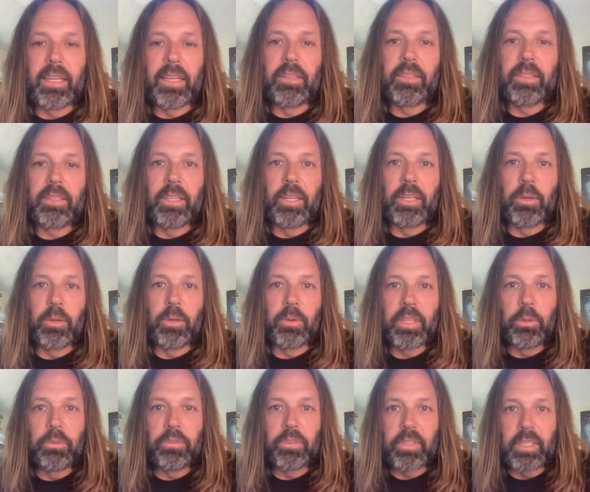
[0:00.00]
and you know
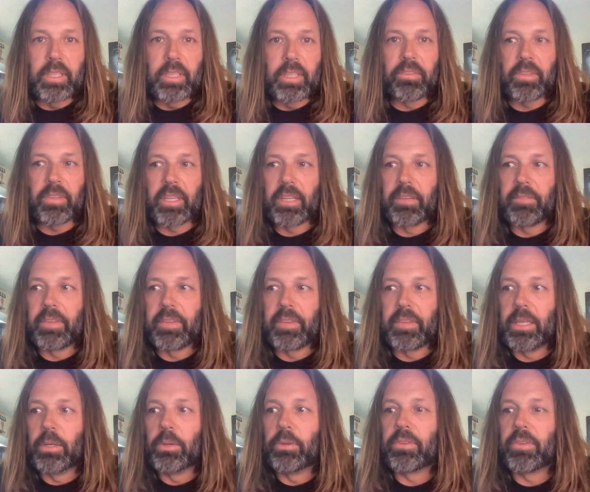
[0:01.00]
he knows he did the Slayer
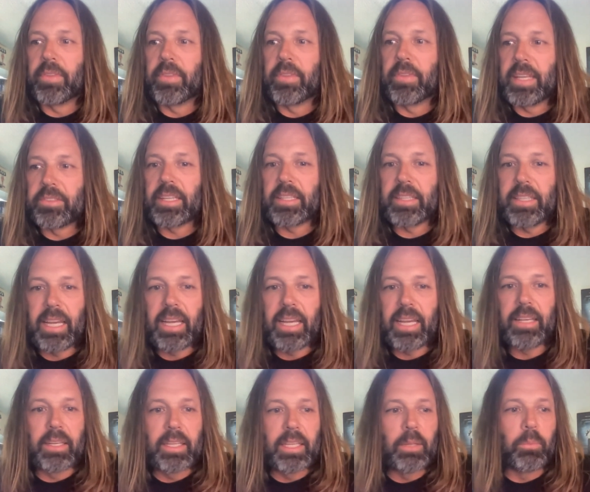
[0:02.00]
videos and things like that.